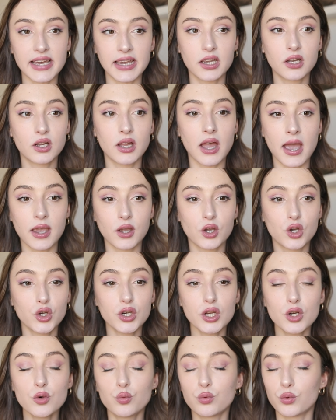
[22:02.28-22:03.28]
I
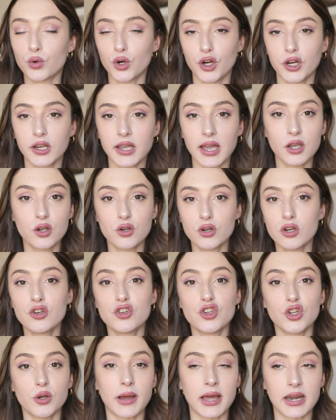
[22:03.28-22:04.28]
couldn't work. I
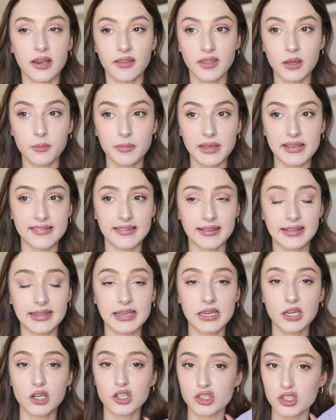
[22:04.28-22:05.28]
couldn't do anything
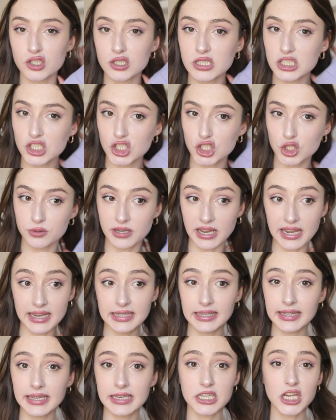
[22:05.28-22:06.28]
basically, because you need to
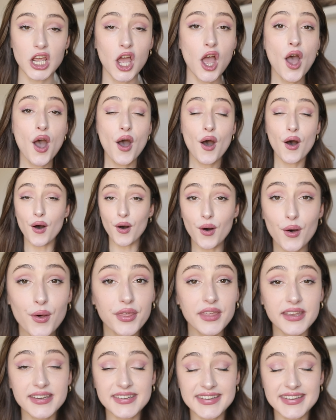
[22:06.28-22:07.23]
dilate all the